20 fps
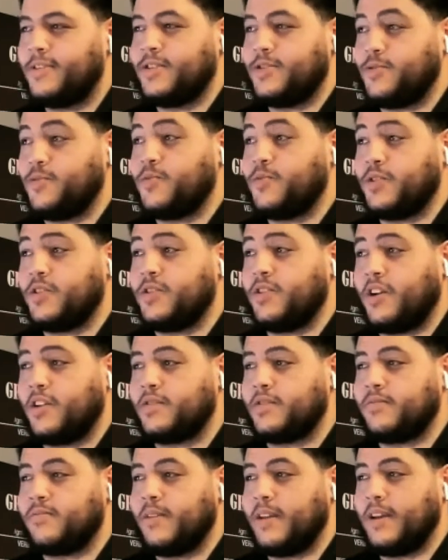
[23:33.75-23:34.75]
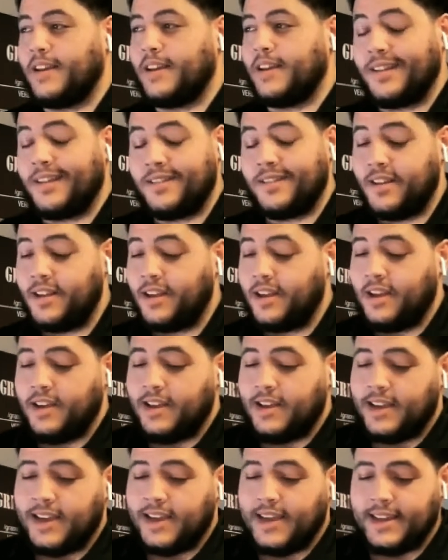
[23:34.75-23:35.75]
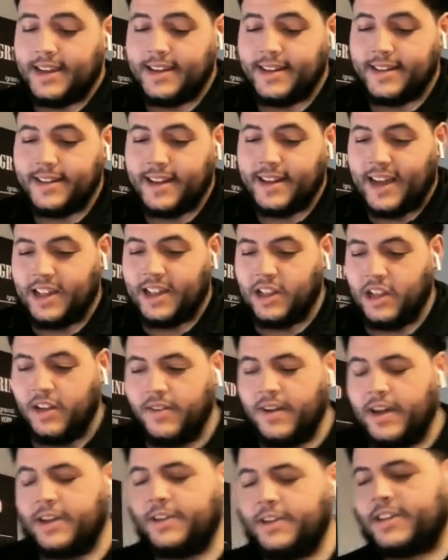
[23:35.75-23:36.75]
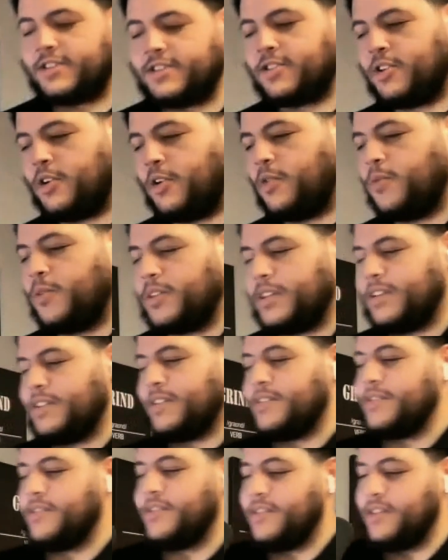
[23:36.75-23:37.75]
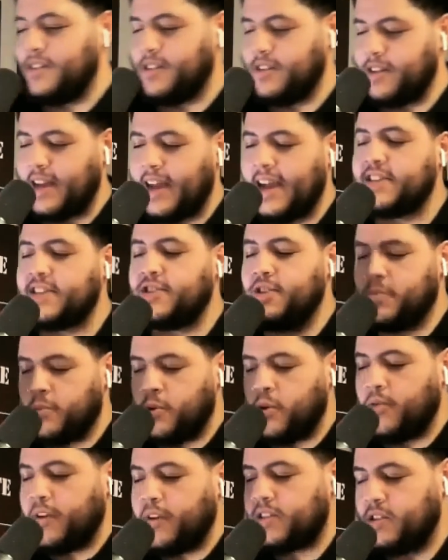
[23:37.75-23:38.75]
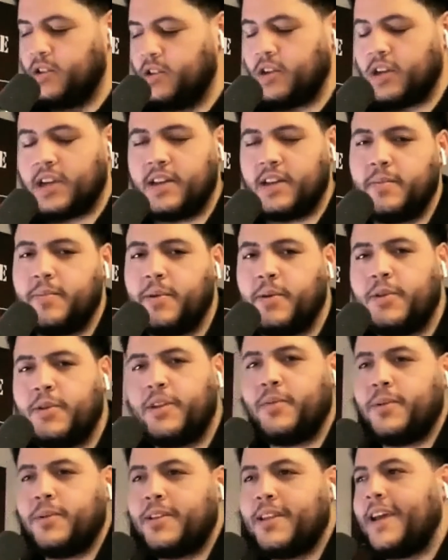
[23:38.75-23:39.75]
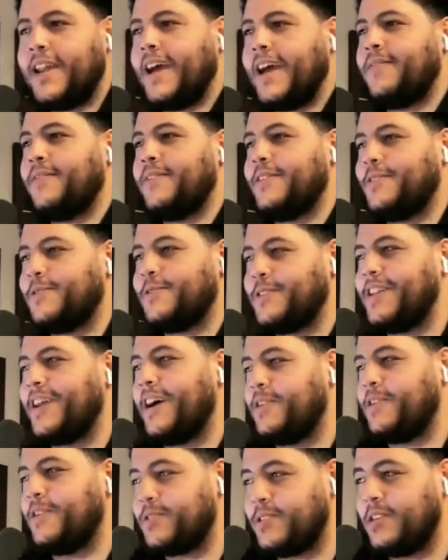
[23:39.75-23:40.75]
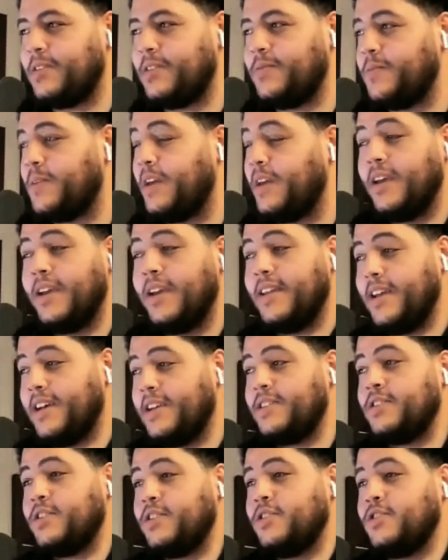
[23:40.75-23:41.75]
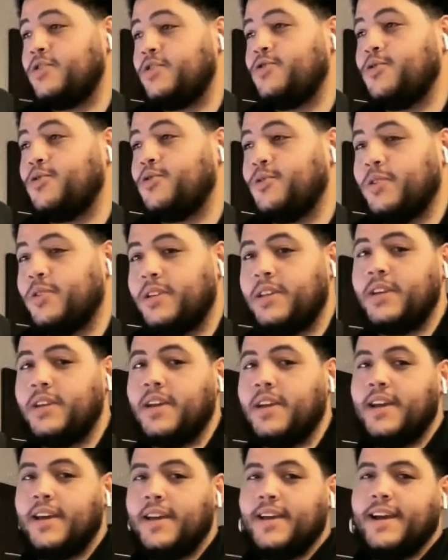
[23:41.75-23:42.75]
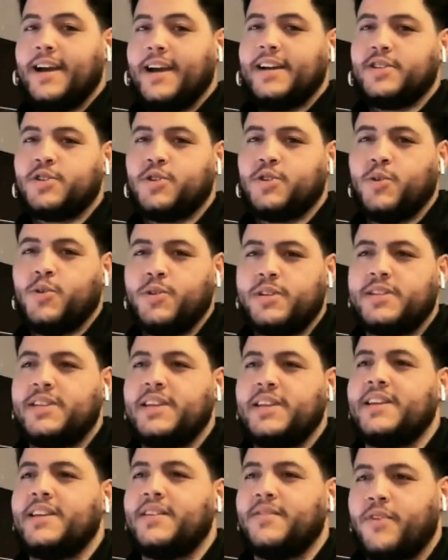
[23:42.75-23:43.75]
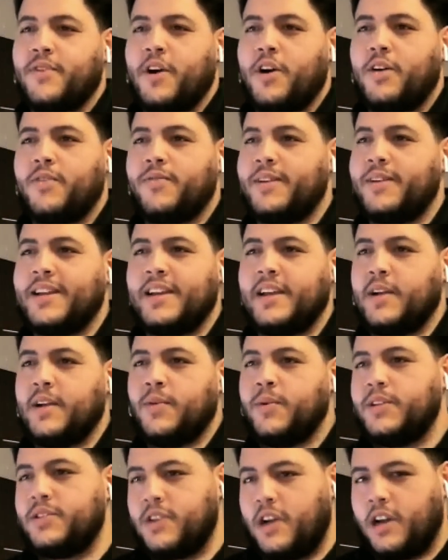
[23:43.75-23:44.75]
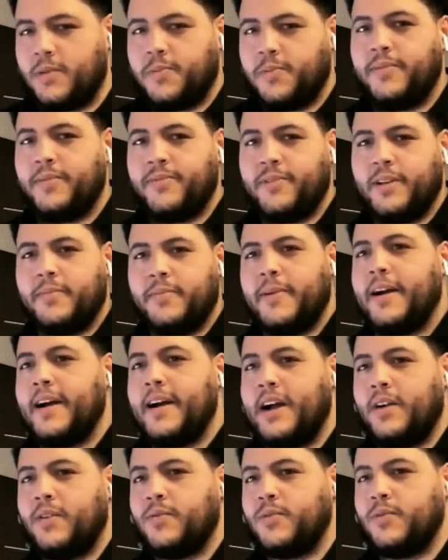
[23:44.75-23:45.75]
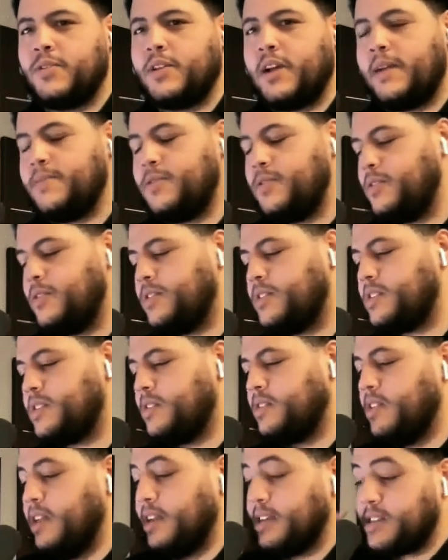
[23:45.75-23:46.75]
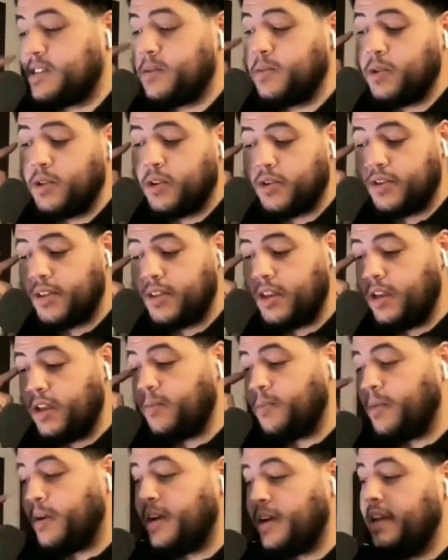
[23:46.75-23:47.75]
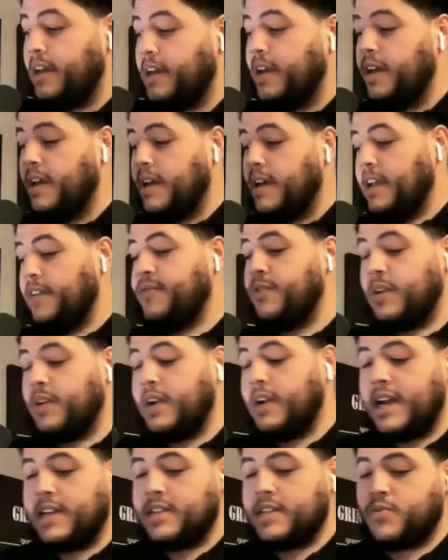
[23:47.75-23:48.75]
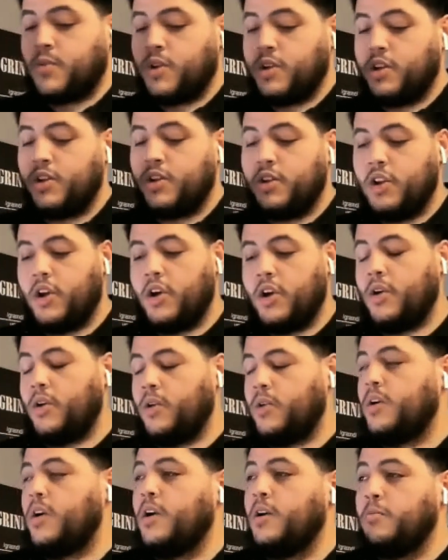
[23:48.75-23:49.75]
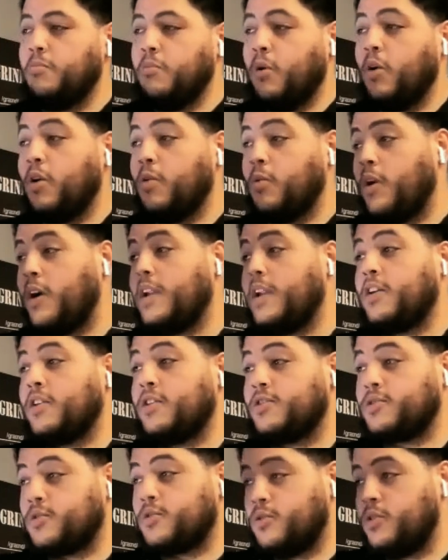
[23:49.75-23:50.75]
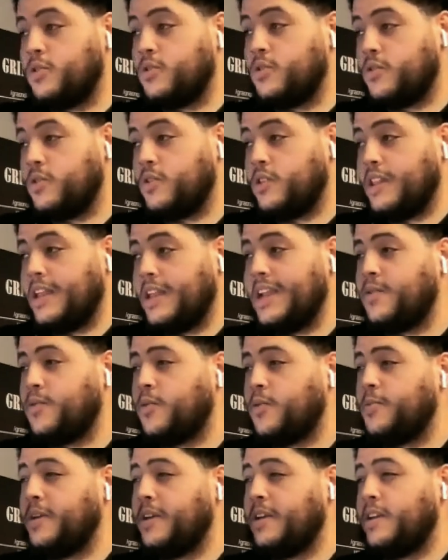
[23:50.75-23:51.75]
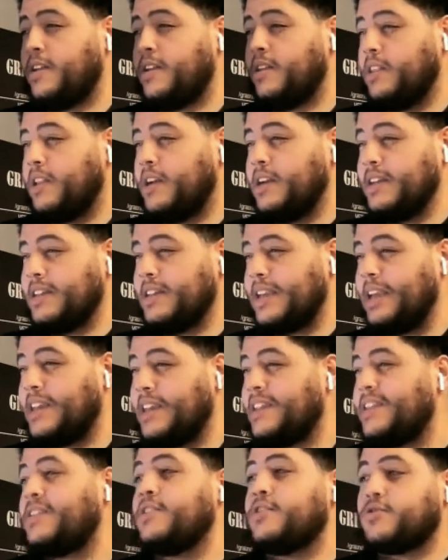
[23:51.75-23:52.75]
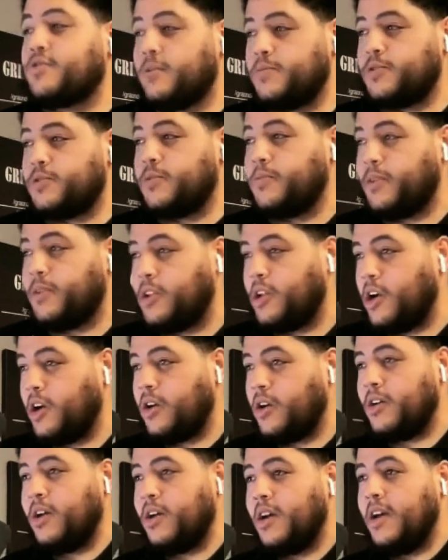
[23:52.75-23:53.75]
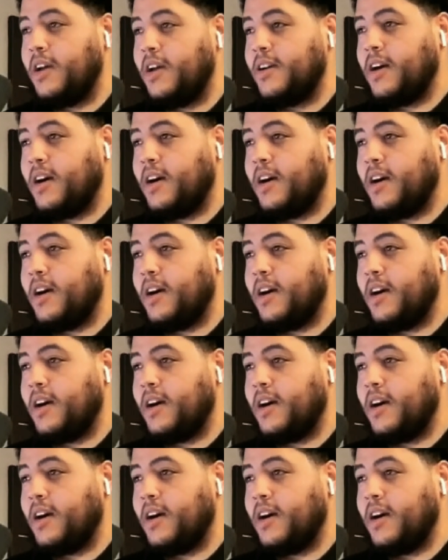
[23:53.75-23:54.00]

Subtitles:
This is awesome. And I love how you guys are going with the as you're moving to looking to build it with that, having those in-house team. That is a truly, it's cool to see it evolve. And we talked briefly about how I'm doing this like similar thing. But if you guys want to know more, her school link will be linked in the description below.